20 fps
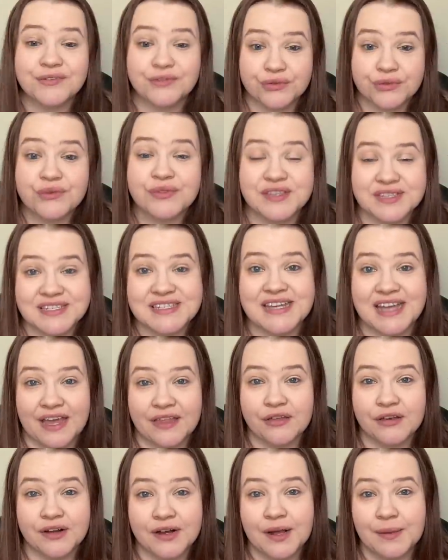of threw this
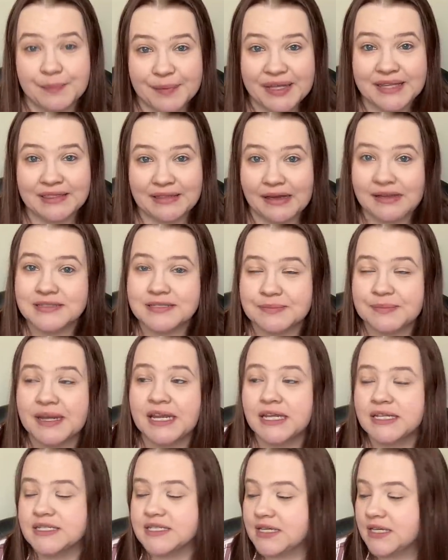together a bit last
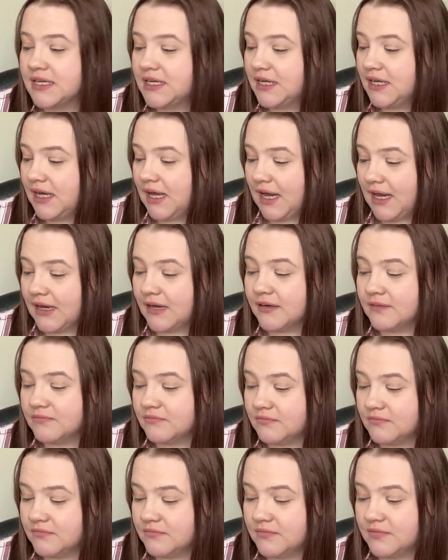minute,
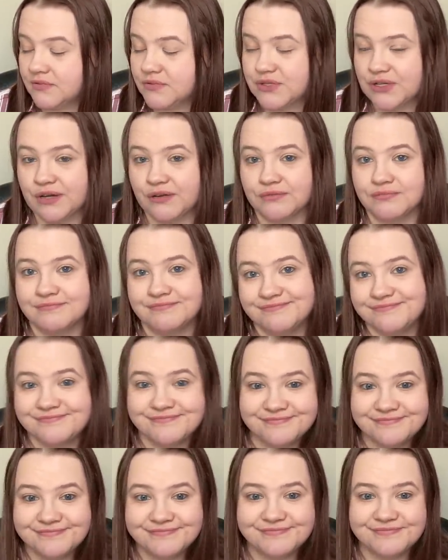um, so
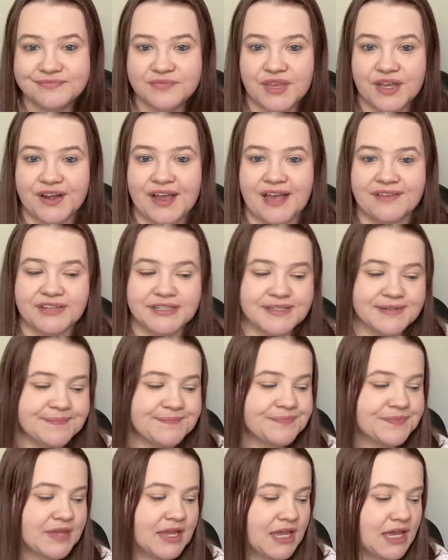there you have it.
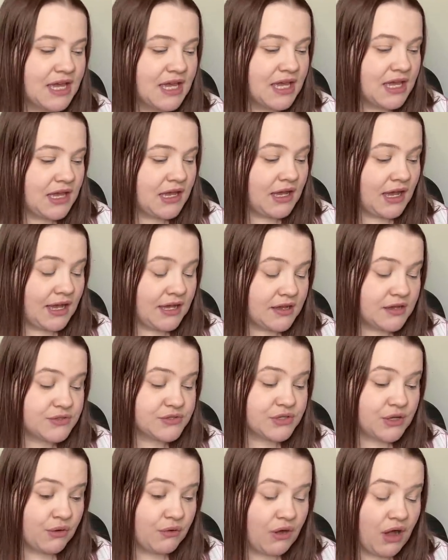Uh,
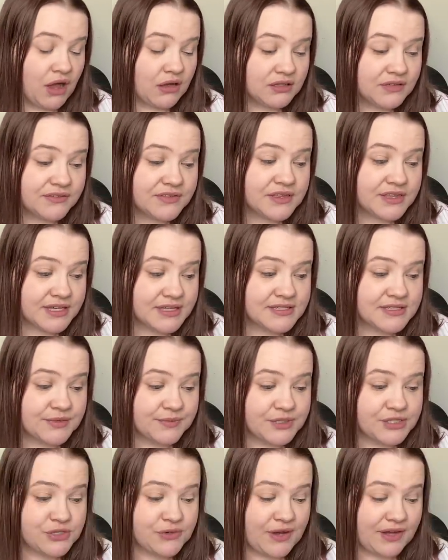so all of the things that
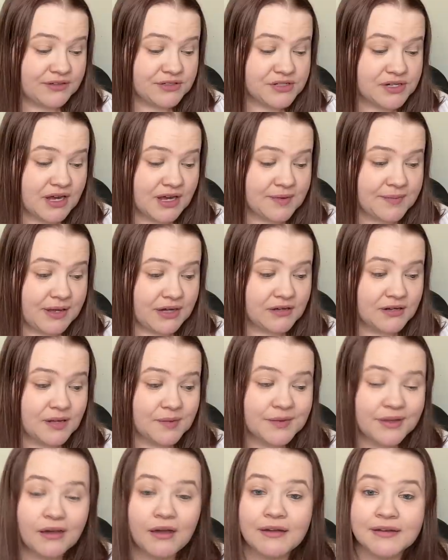we do have to talk about, I'll
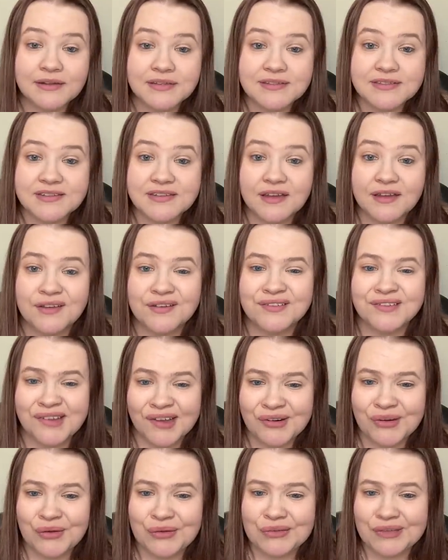be honest,
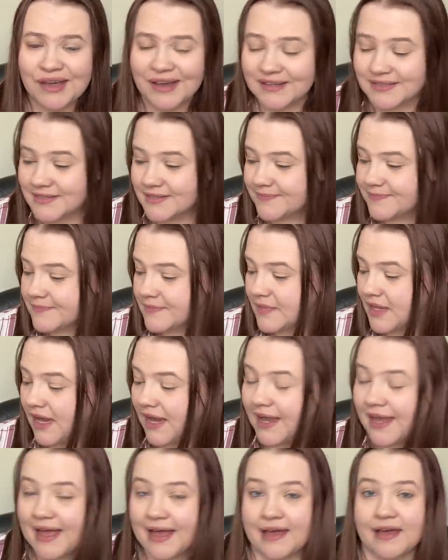not a whole lot.
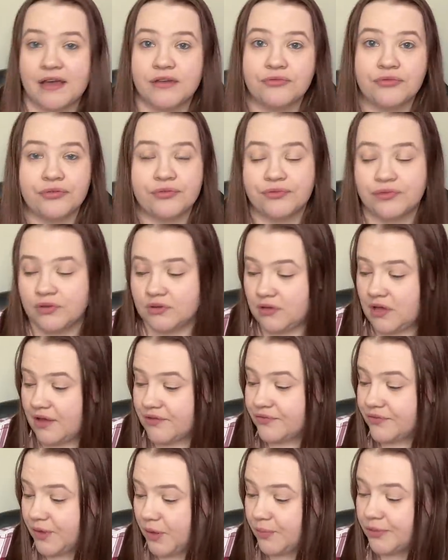I have a
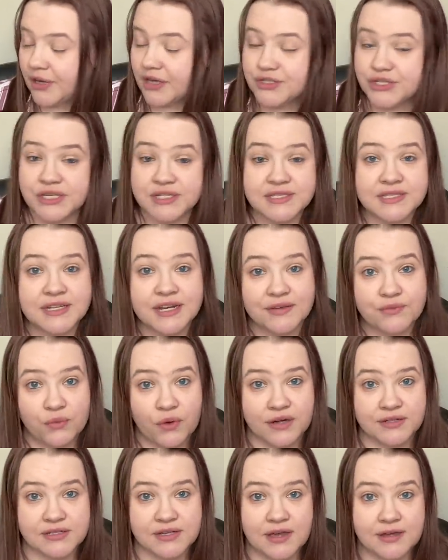few projects that I've
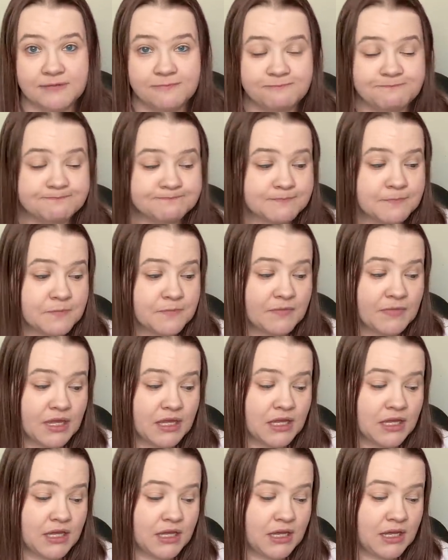worked on,
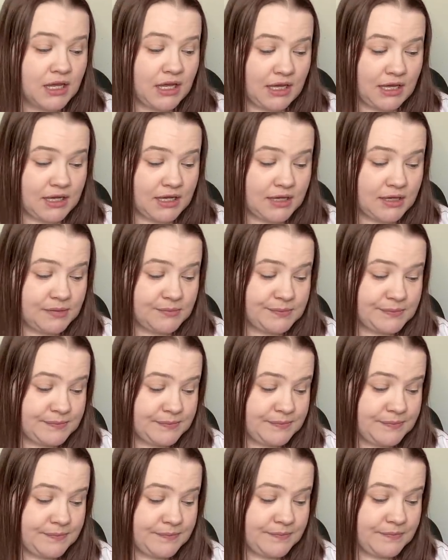um,
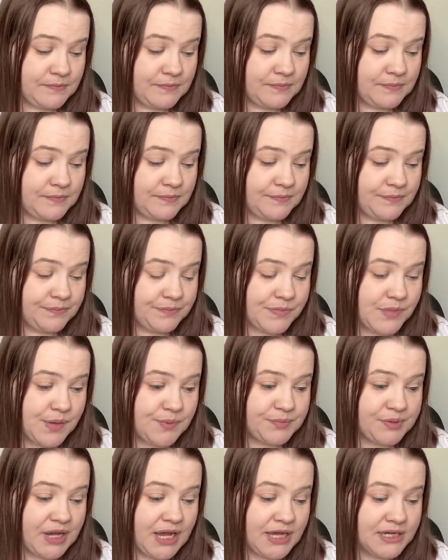
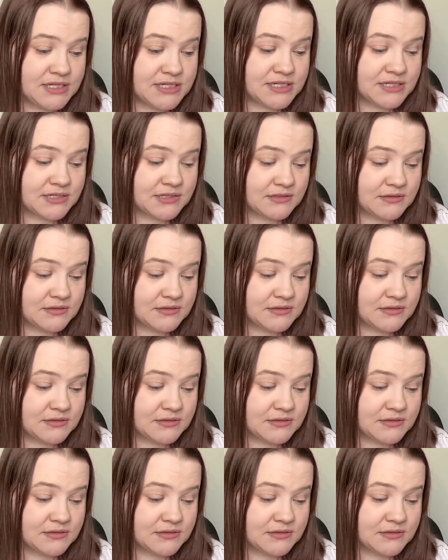but